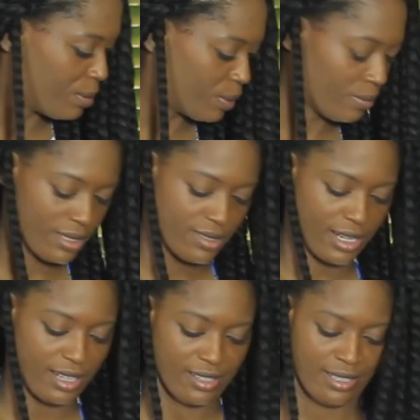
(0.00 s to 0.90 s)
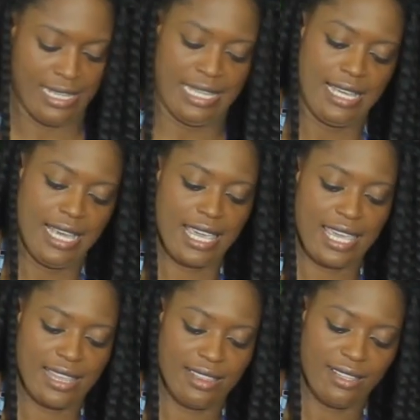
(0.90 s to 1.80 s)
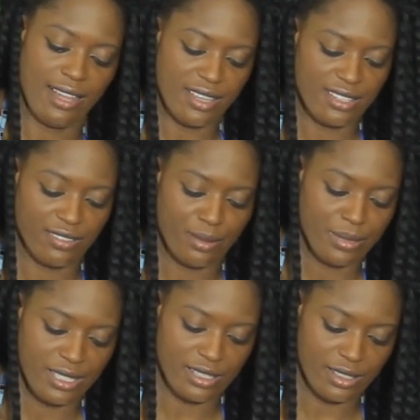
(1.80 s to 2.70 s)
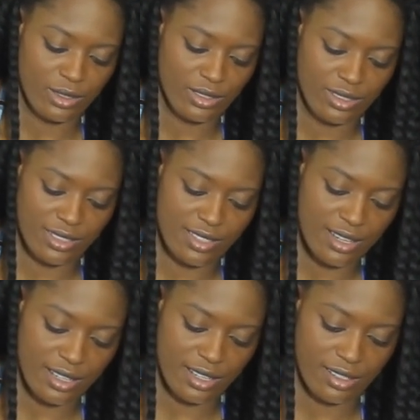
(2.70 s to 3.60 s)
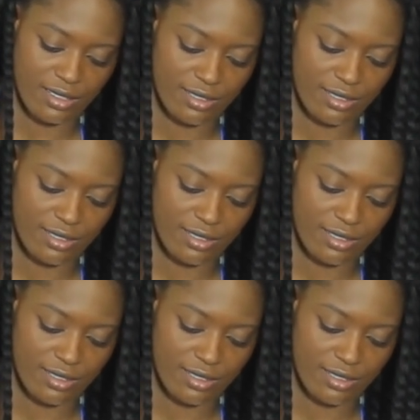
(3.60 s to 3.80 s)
me pop this here and get the last of the butter onto this onion.